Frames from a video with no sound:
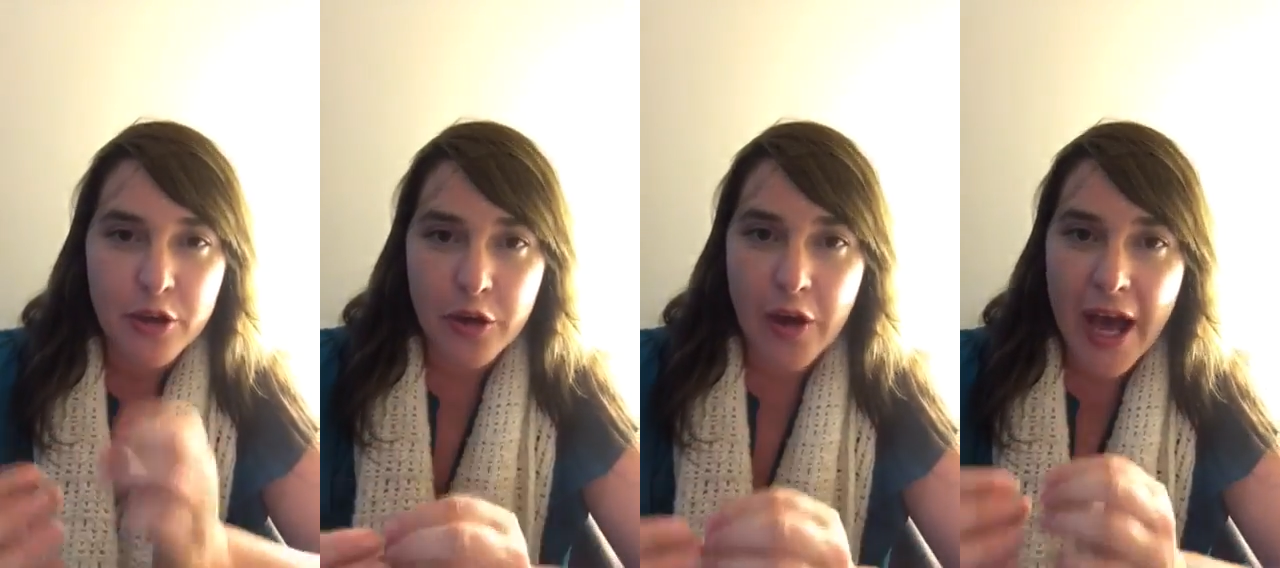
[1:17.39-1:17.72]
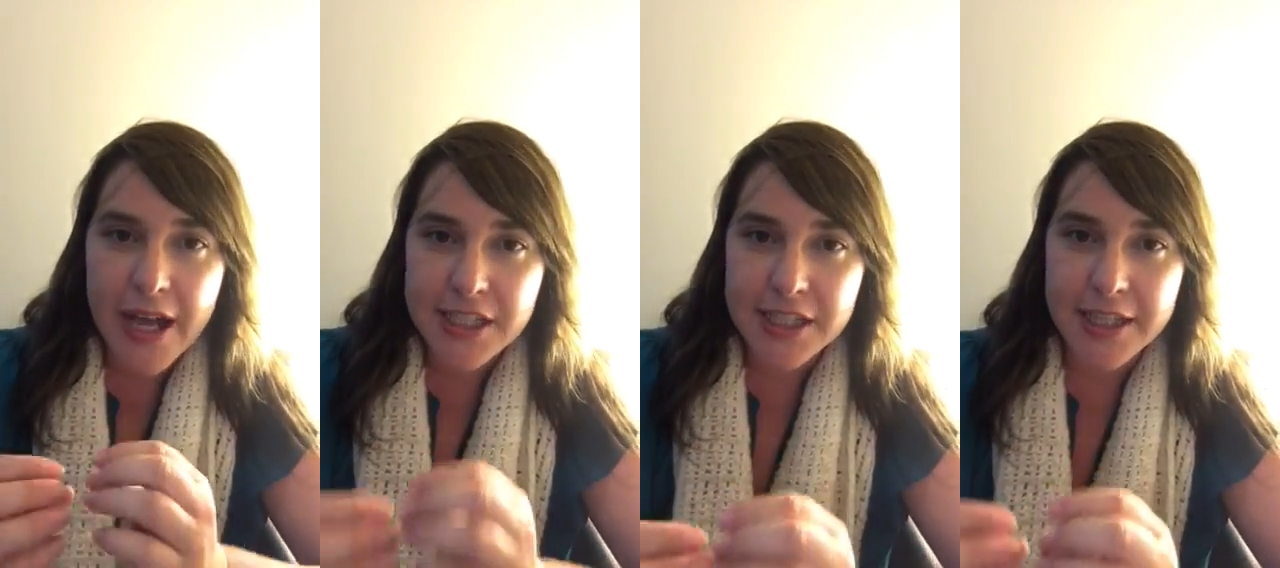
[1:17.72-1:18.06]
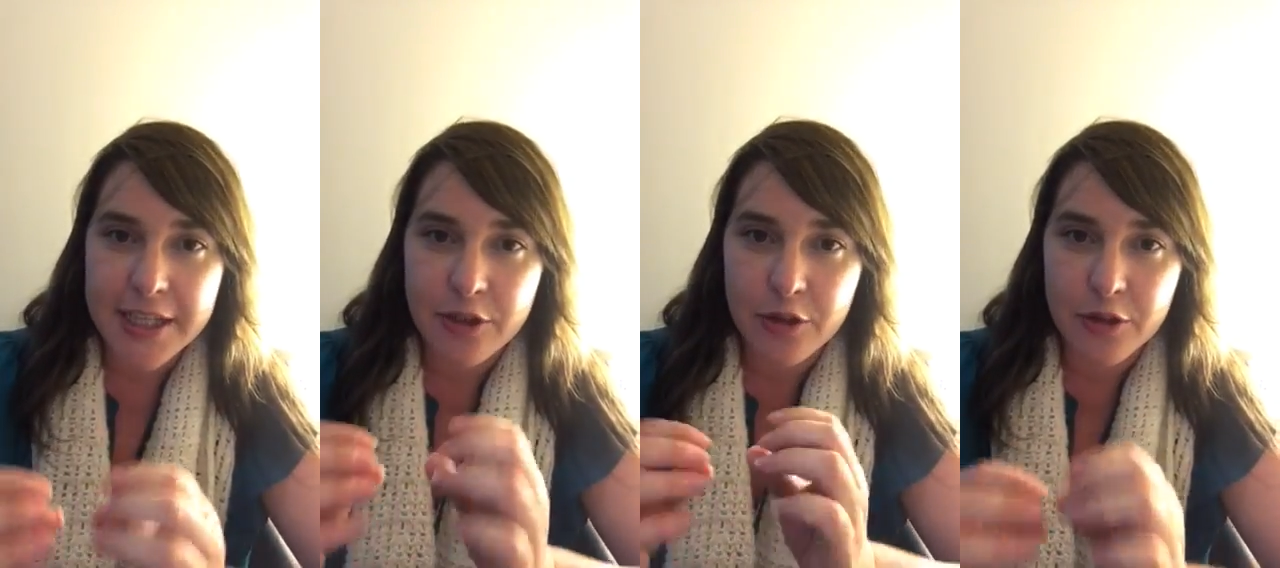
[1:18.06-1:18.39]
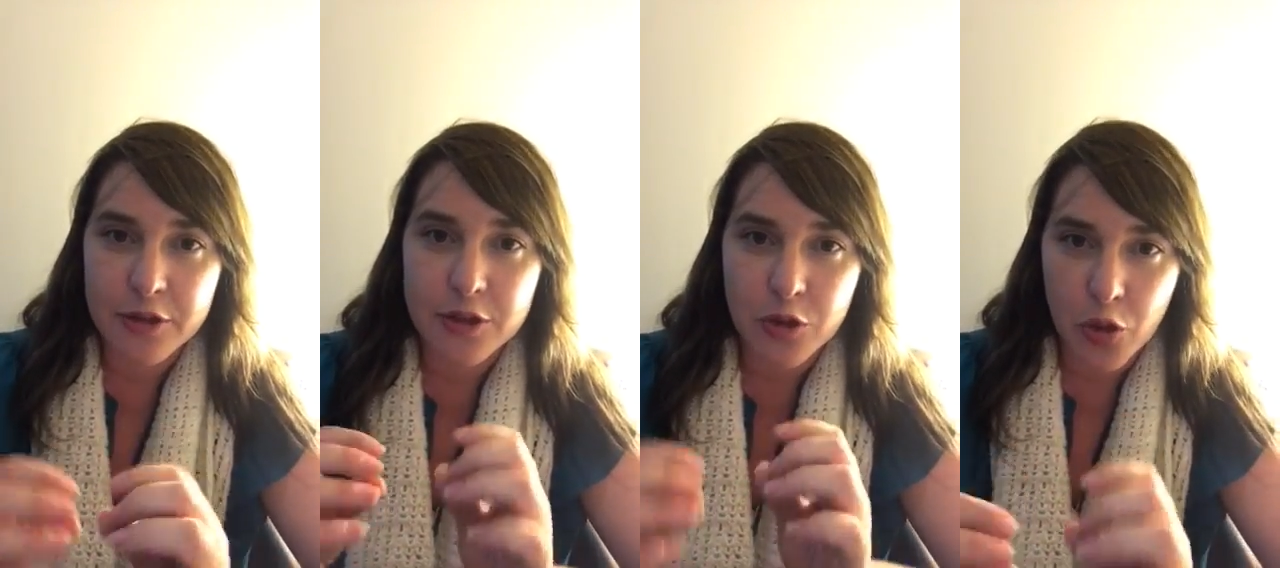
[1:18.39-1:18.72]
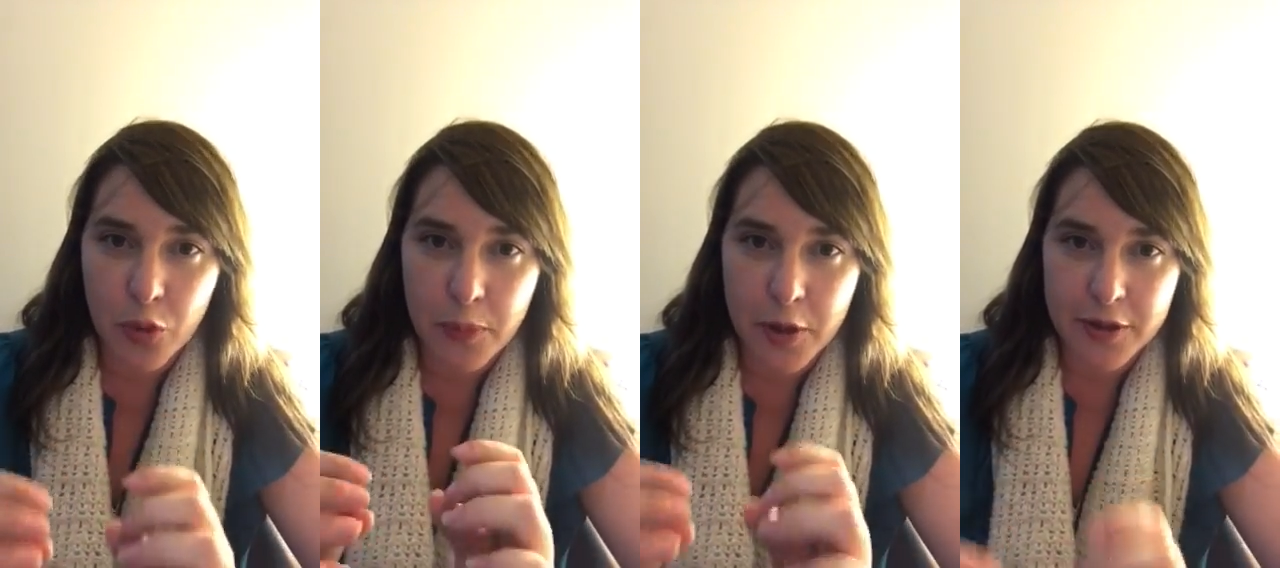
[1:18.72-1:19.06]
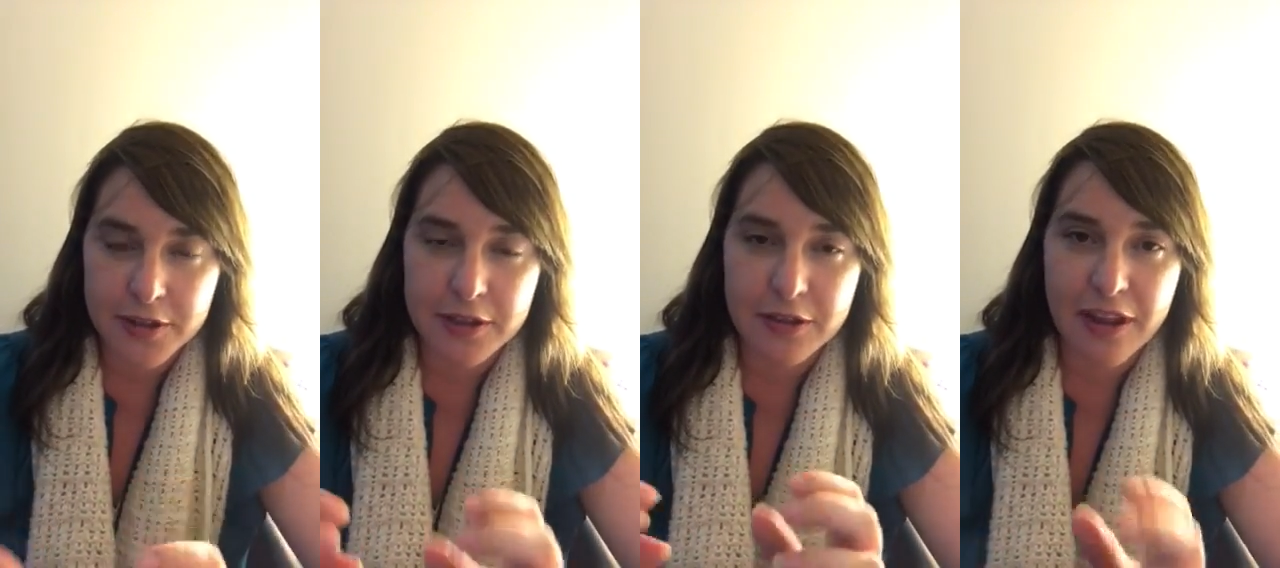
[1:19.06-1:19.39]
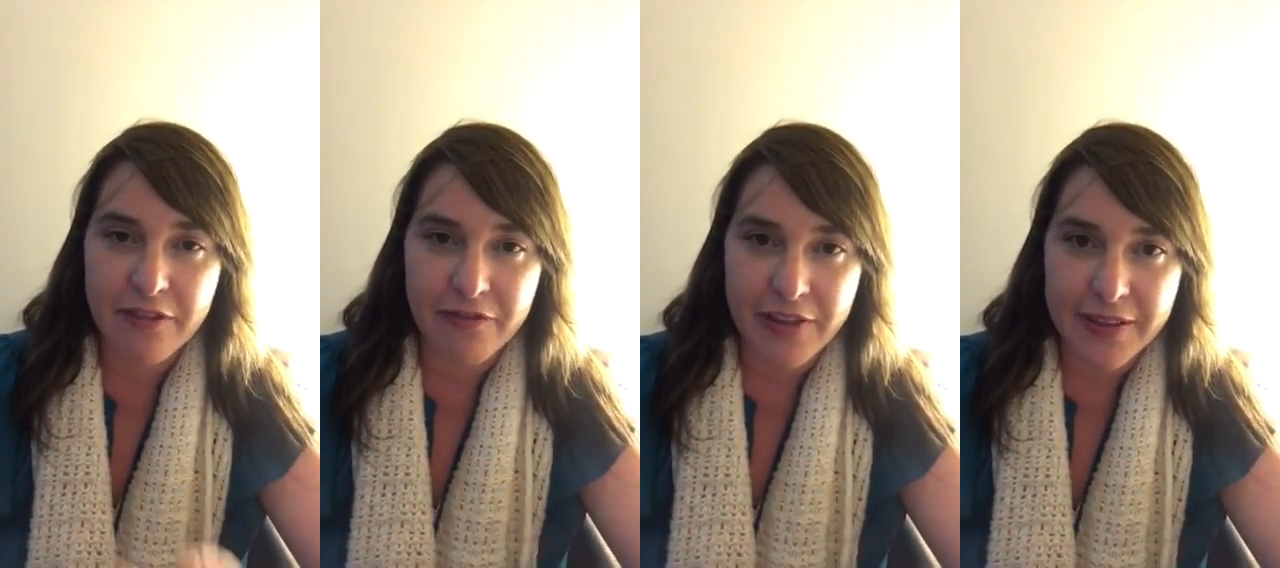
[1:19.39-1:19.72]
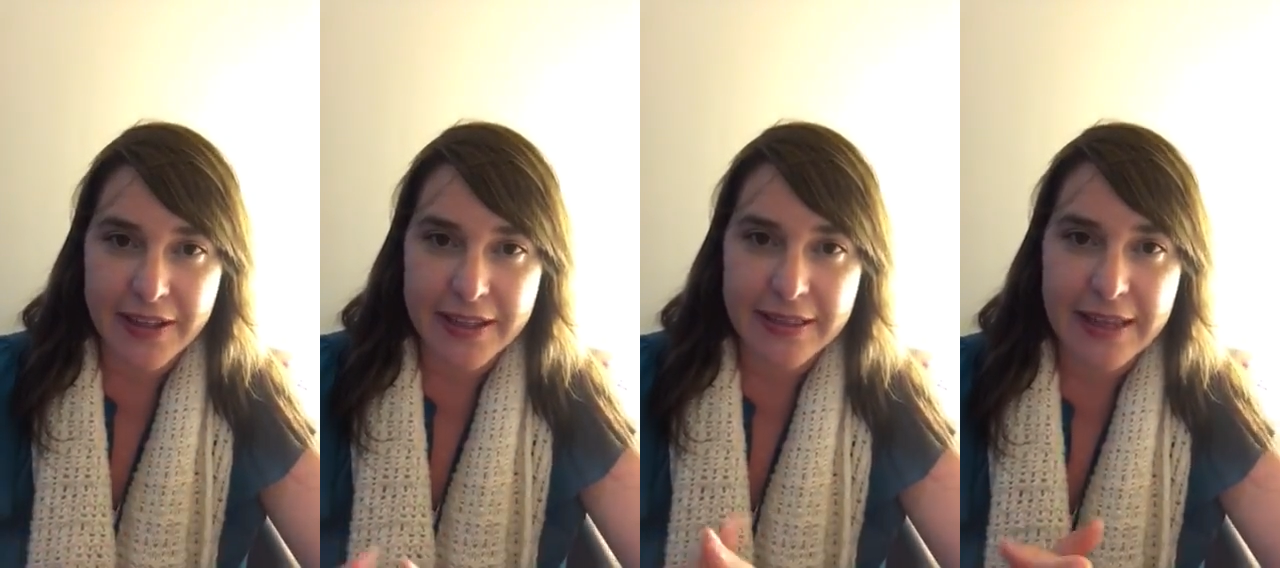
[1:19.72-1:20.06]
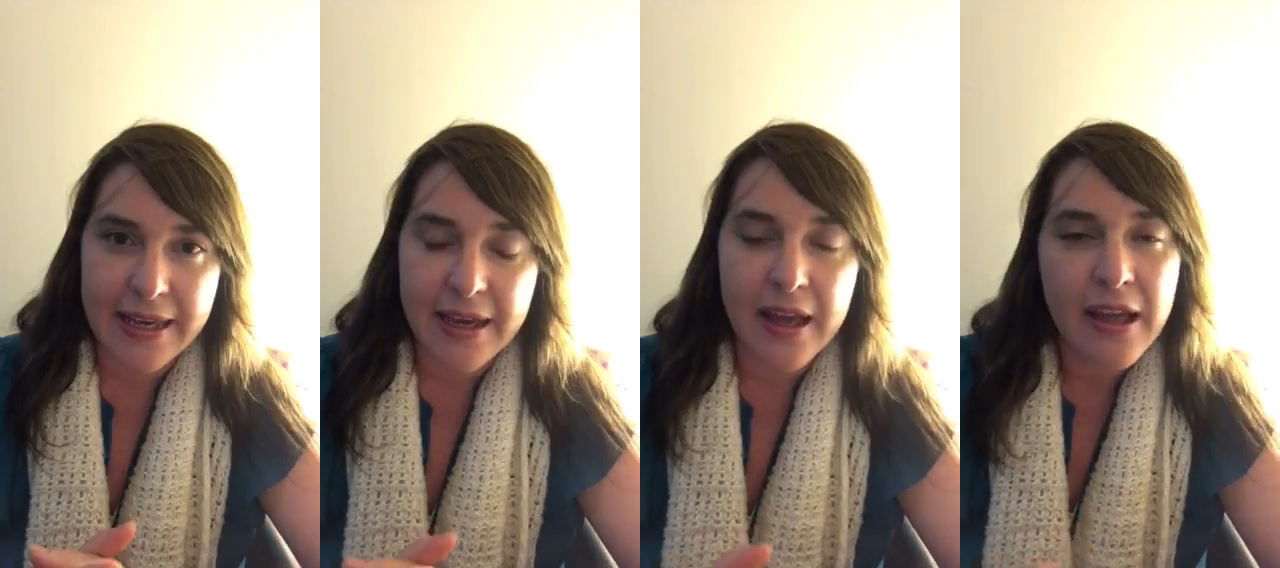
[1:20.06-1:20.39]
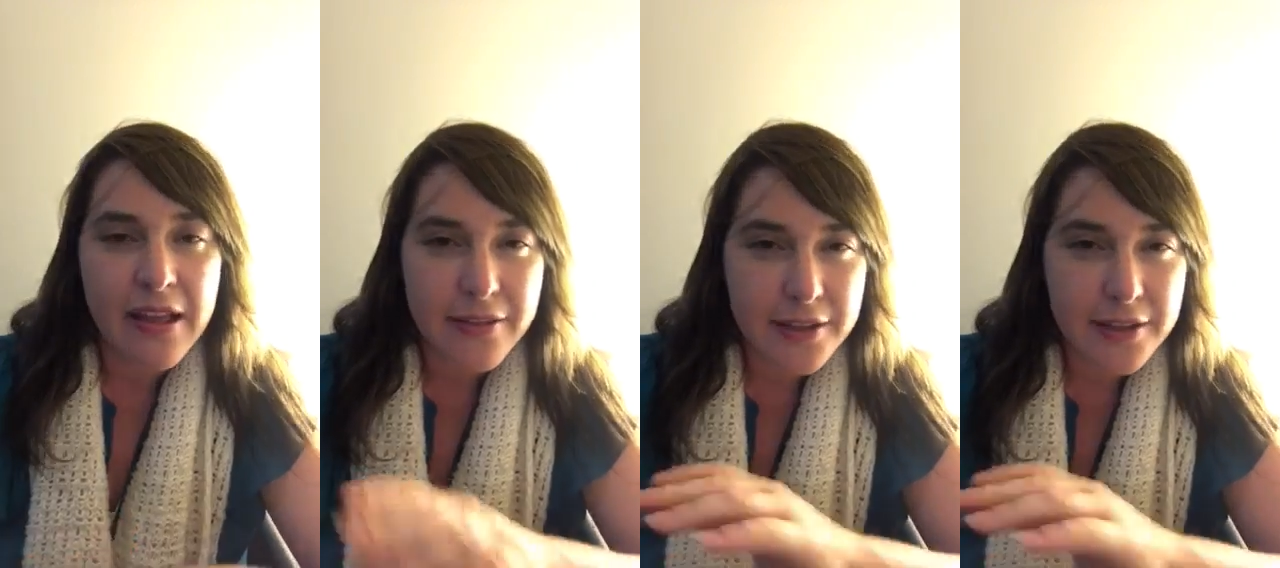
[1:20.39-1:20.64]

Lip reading: you actually use your personal affiliate link.